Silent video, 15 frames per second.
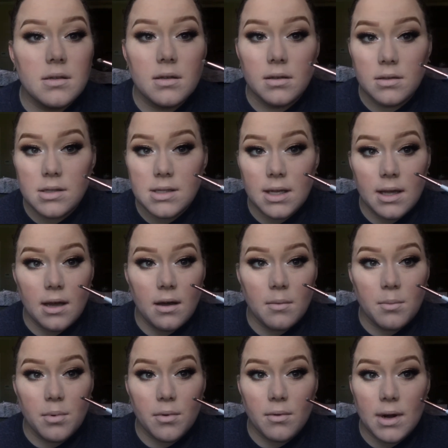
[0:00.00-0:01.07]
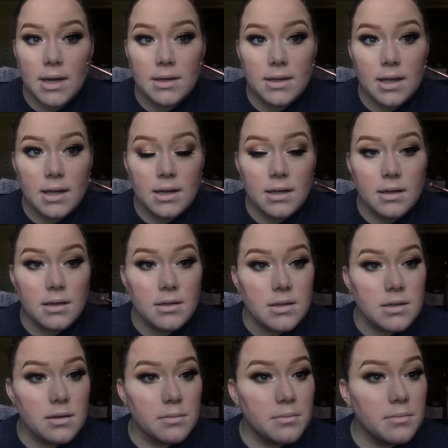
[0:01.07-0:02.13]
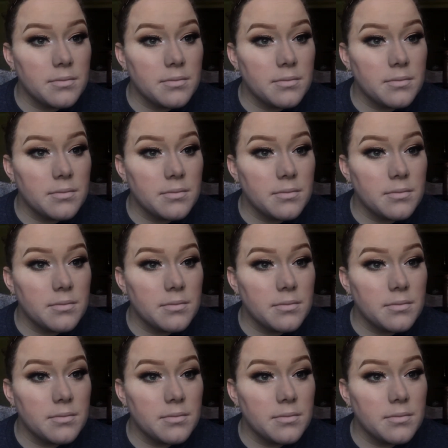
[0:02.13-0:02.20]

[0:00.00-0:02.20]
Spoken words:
You see how bright that is?